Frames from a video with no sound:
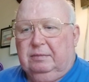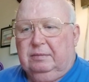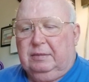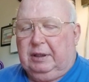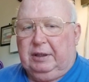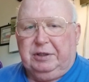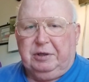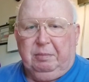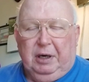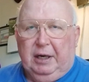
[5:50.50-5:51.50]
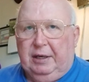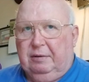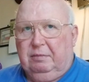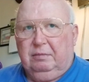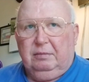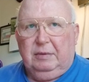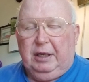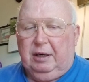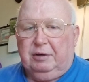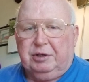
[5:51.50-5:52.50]
Let your mind,
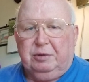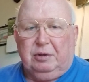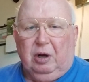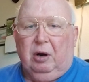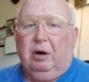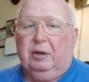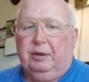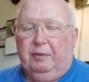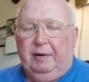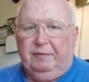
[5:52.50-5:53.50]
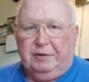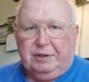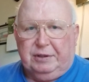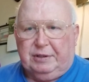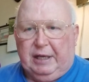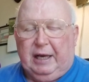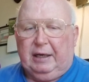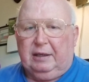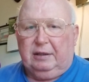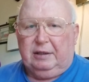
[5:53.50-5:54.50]
shoot to all the references
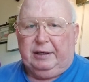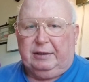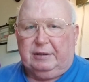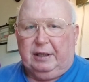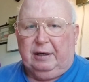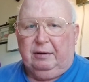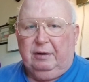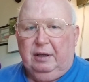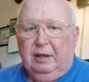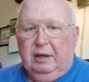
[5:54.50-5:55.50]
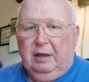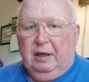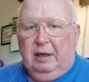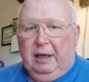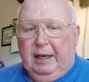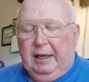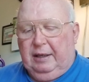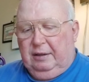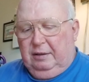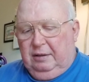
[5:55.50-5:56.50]
that can entail.
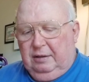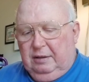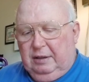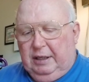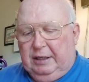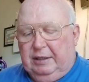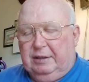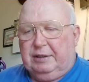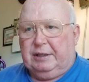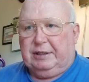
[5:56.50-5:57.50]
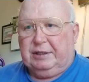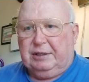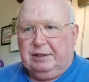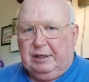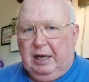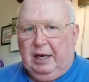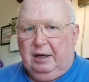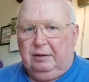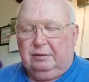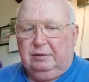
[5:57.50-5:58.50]
And the idea is the
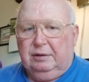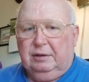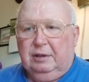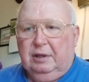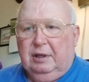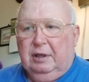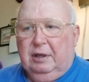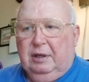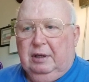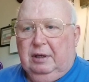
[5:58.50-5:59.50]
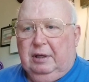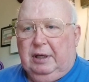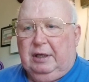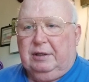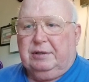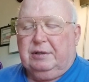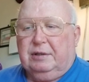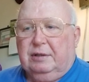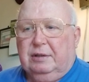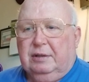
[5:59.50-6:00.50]
sound
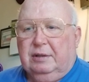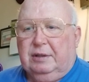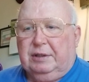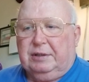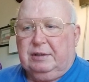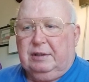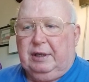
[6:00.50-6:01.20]
is this,